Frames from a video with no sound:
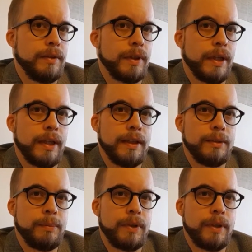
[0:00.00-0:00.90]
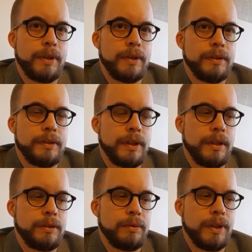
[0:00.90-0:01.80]
fucking kids party
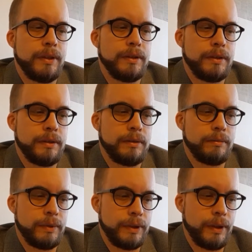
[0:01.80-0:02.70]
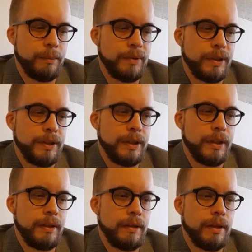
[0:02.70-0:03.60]
style sweetness, which I
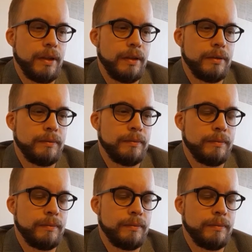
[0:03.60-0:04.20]
appreciate a lot.